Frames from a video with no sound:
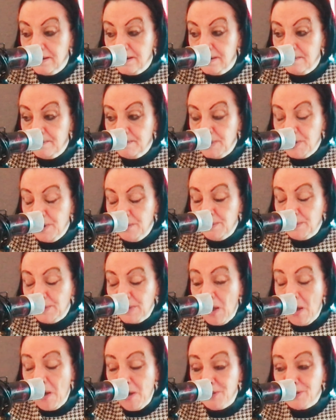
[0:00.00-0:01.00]
But it was
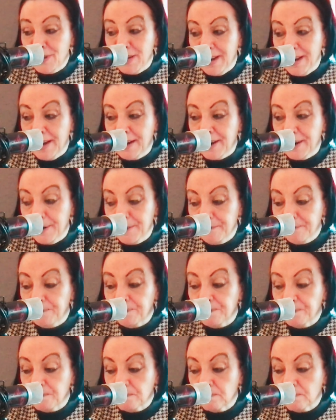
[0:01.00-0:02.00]
heartache,
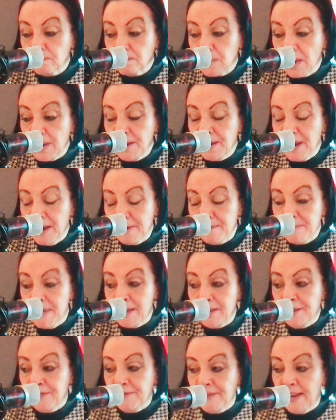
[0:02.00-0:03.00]
and it had
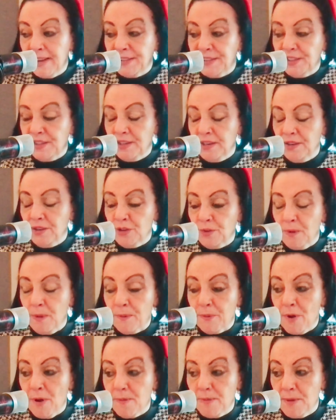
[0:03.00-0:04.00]
manifested into a
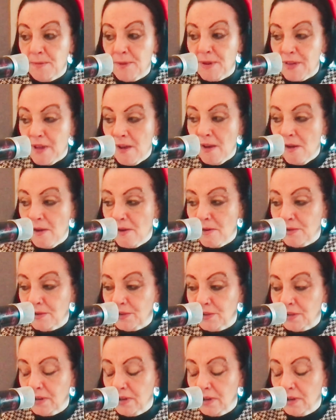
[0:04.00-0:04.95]
problem with the heart.